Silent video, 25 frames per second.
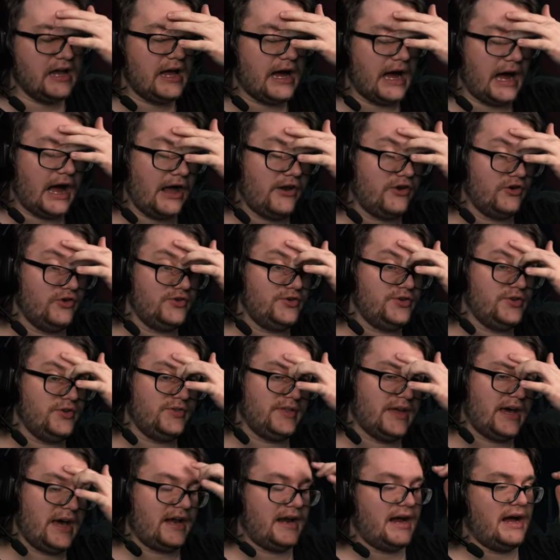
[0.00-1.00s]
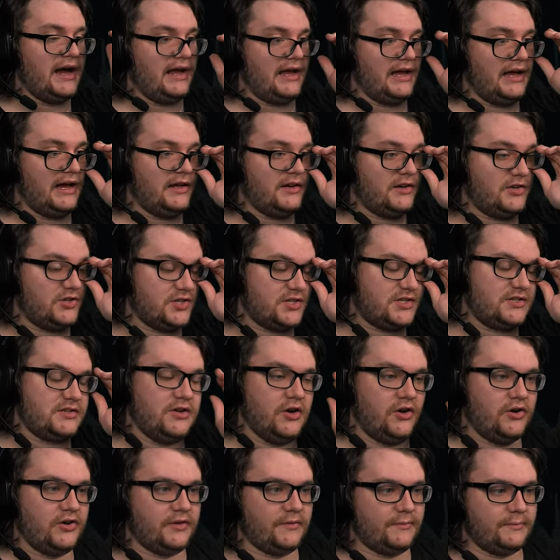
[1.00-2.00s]
I don't do that. I kind of just
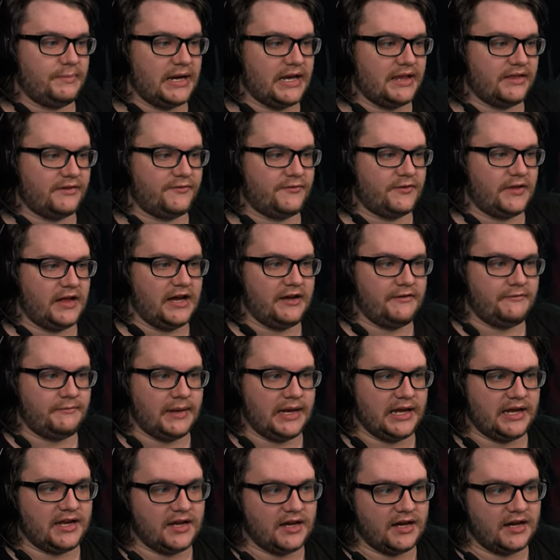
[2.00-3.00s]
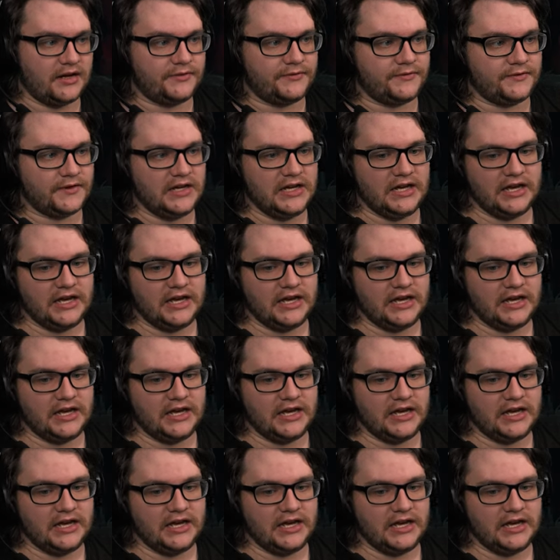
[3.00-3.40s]
go to by the fly of my cuff,